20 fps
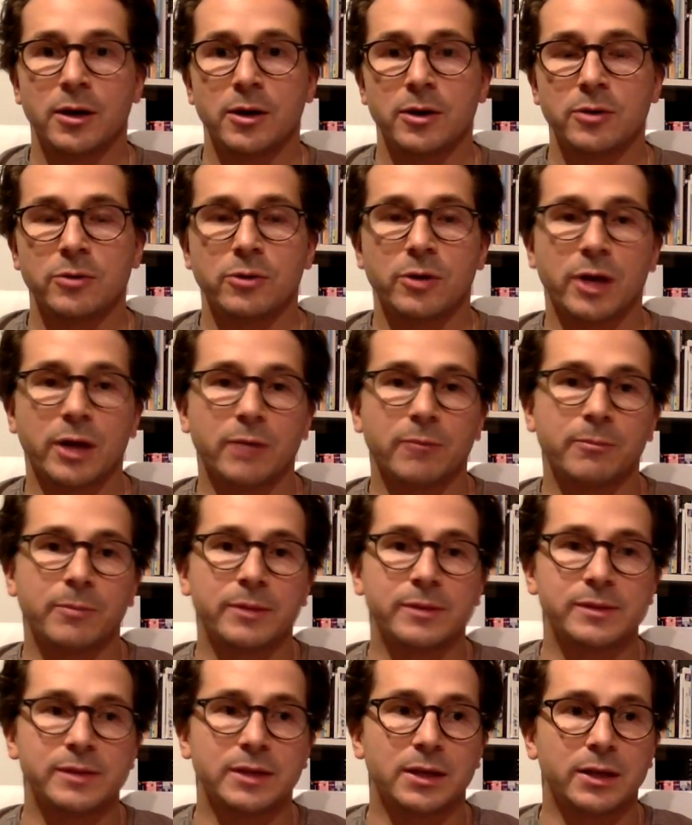You can
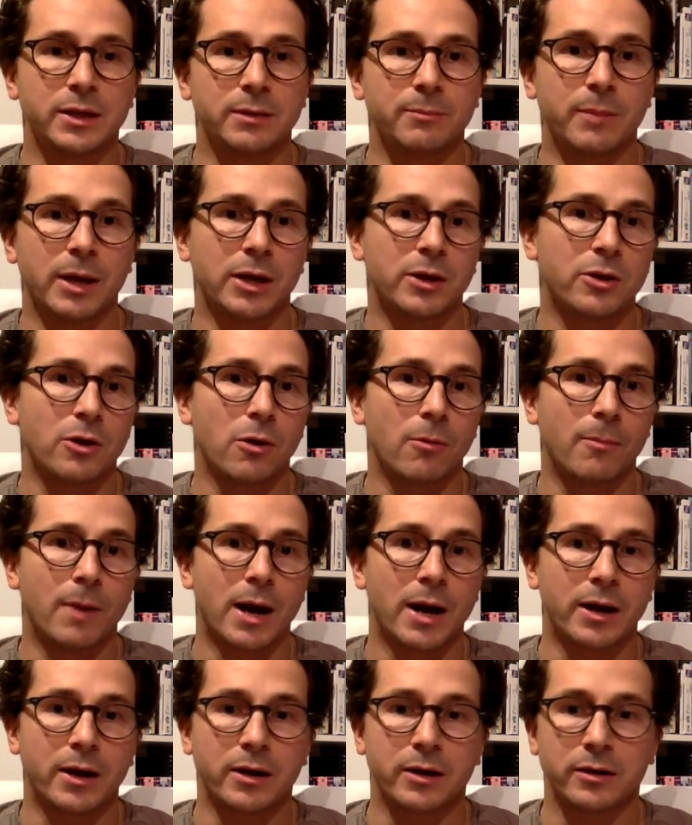basically make your
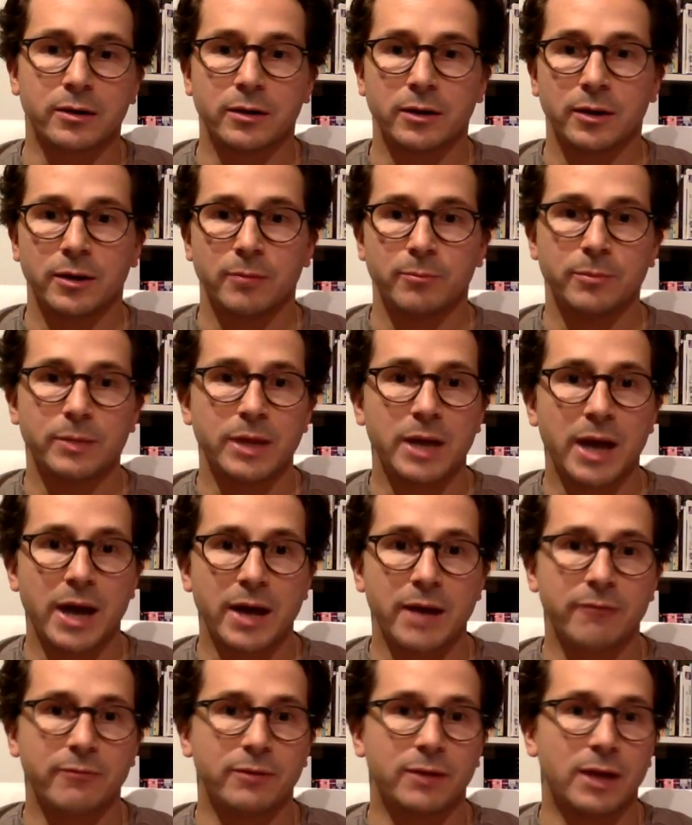Mac
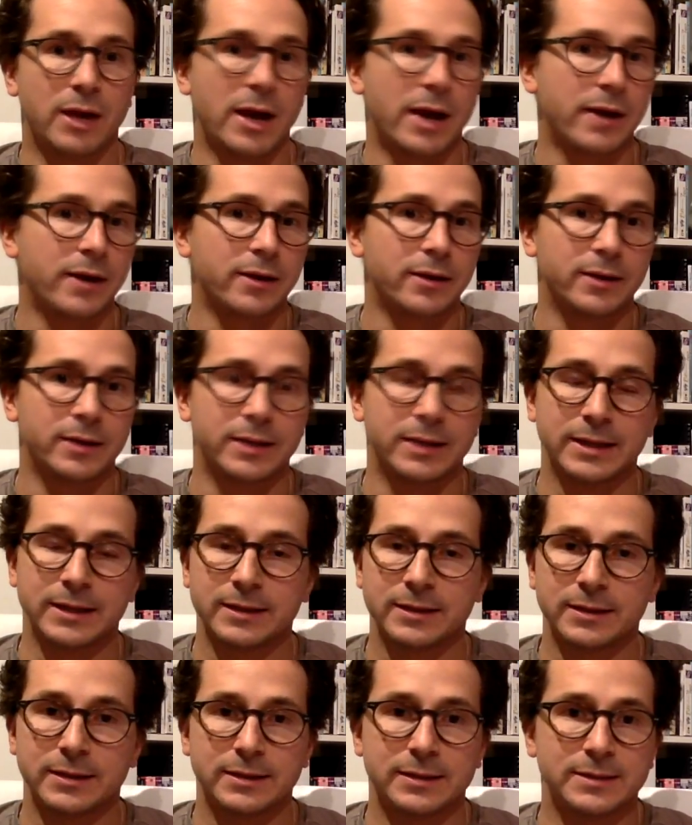behave like
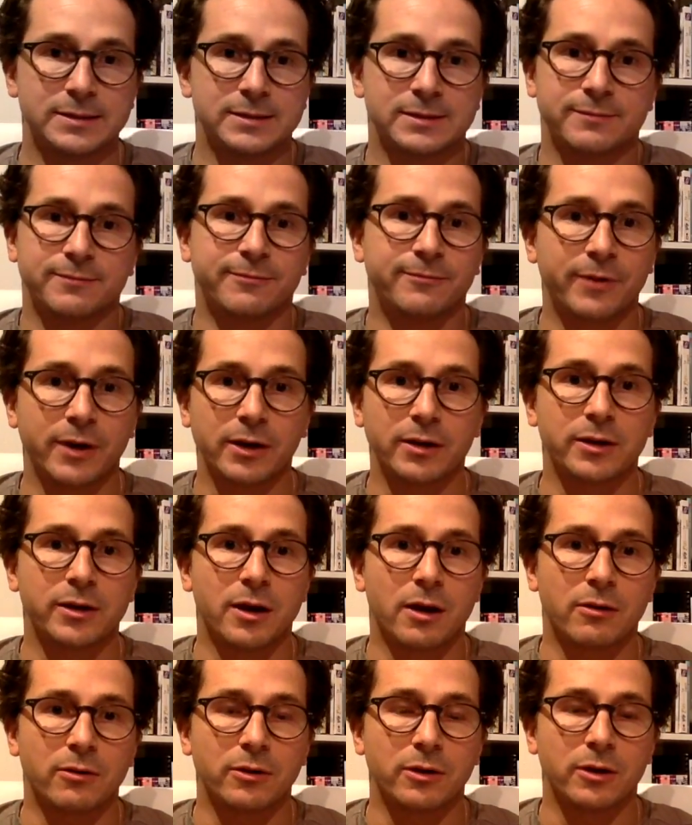it's very
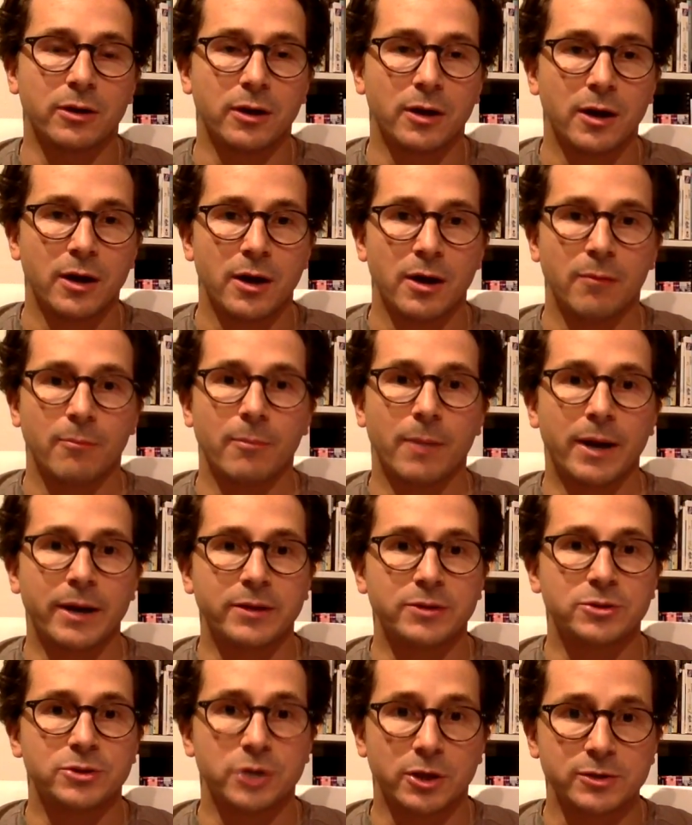young
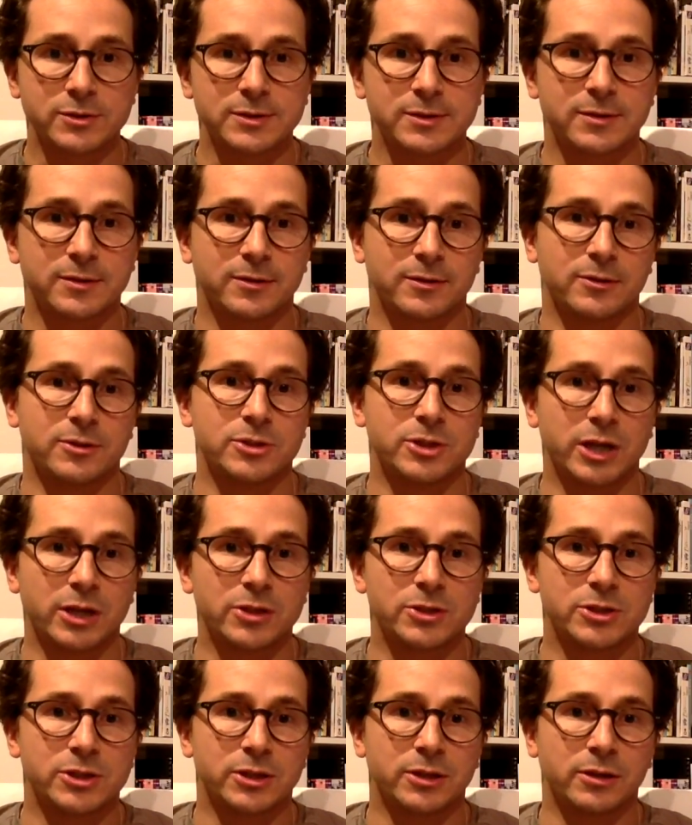by just
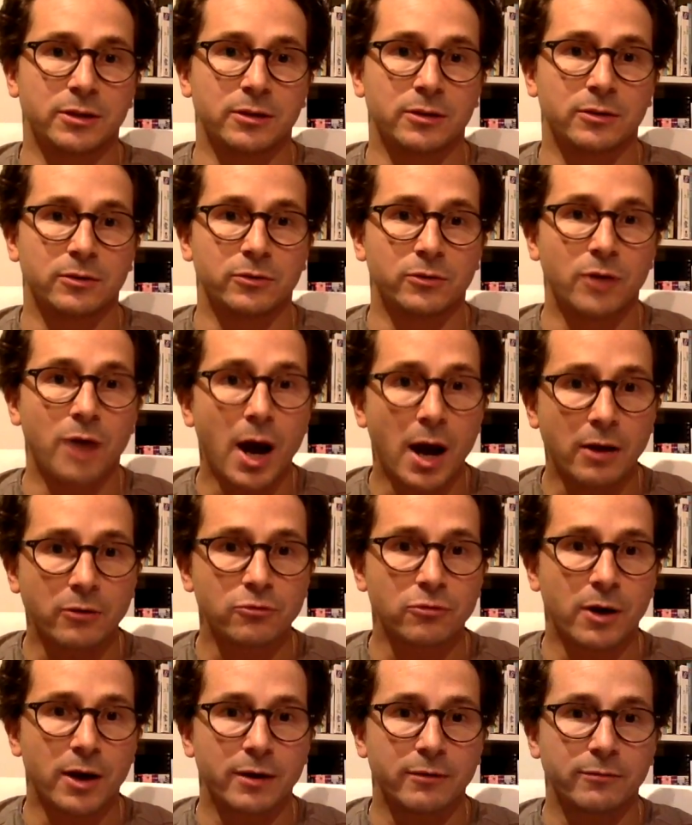changing the hard
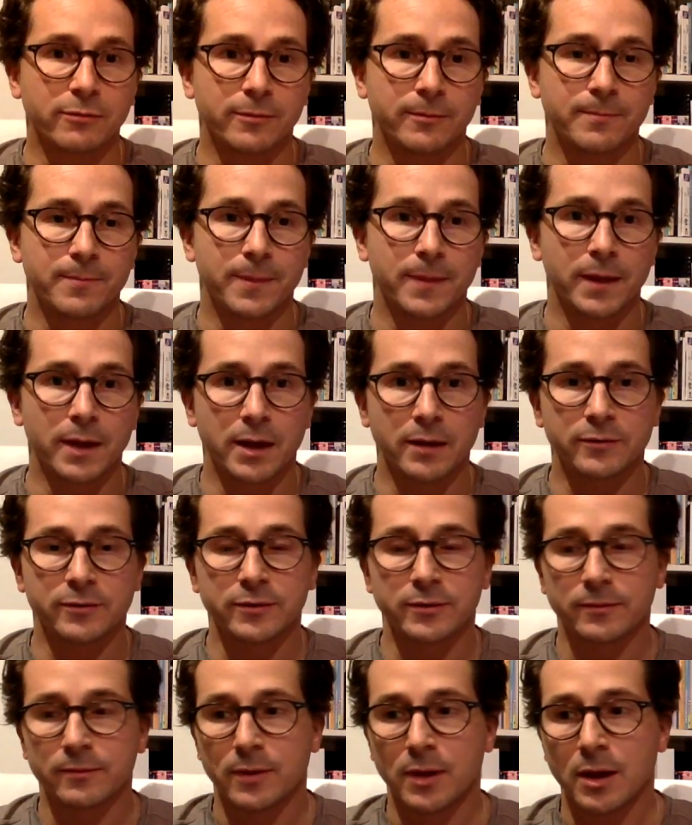drive.
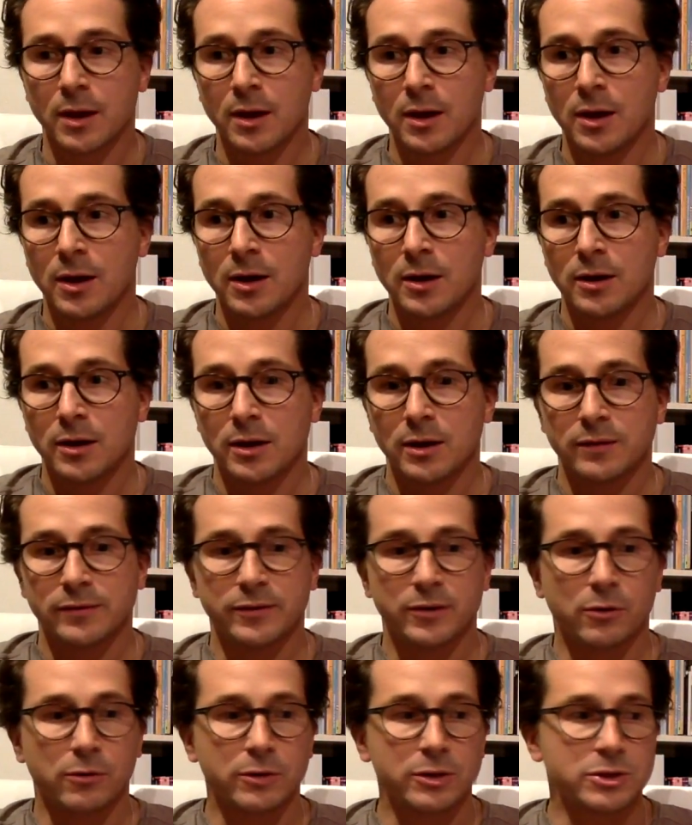Yes.
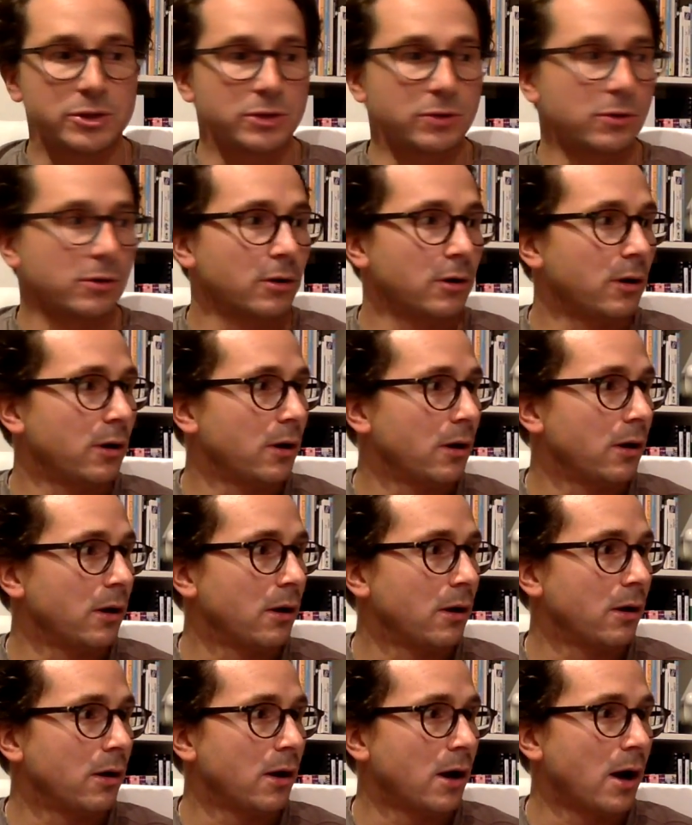The original
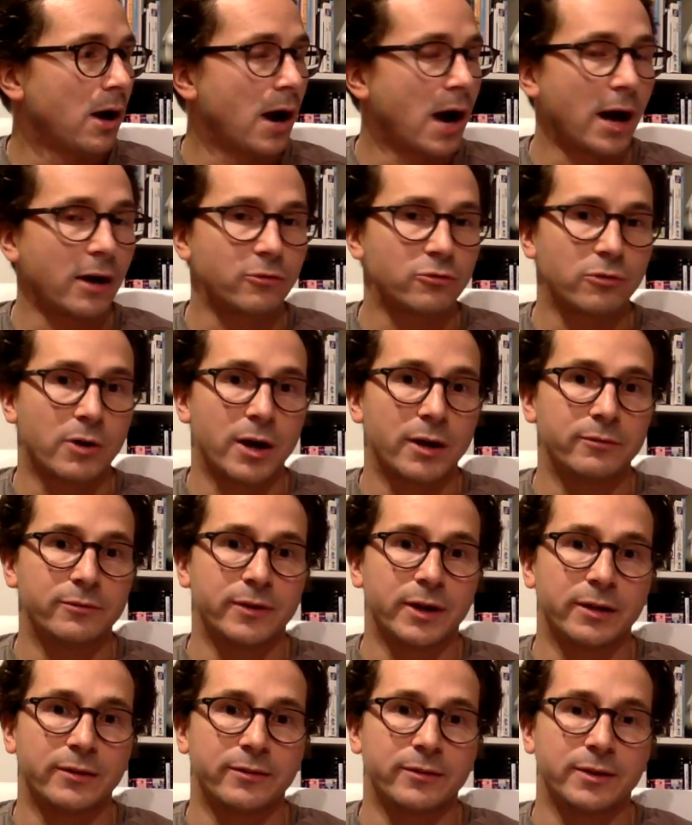hard drive
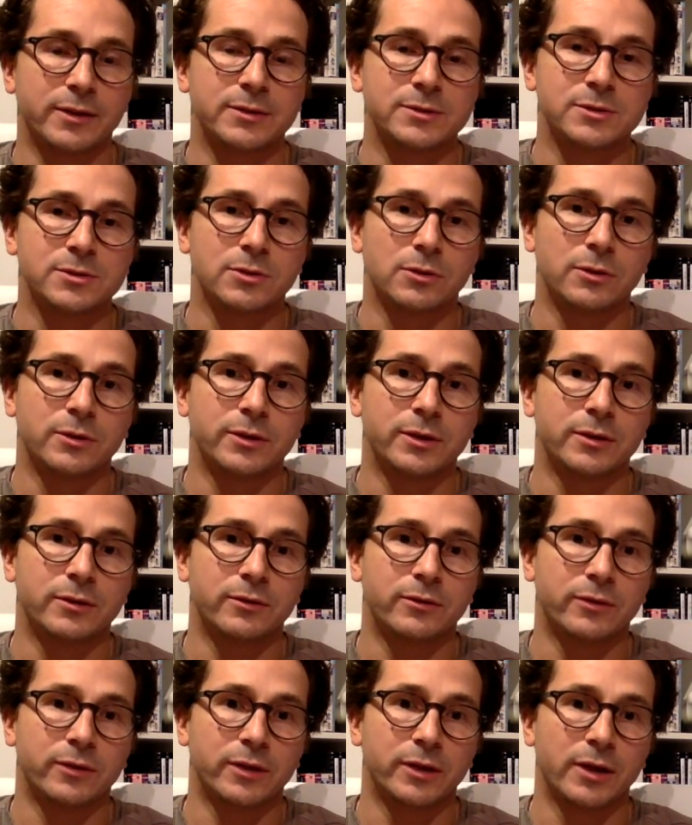that's installed in
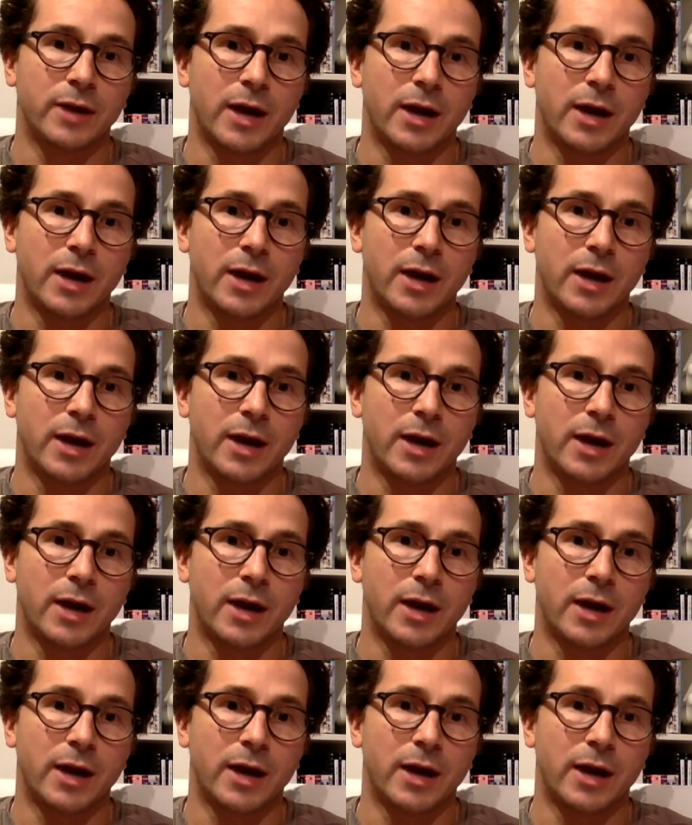the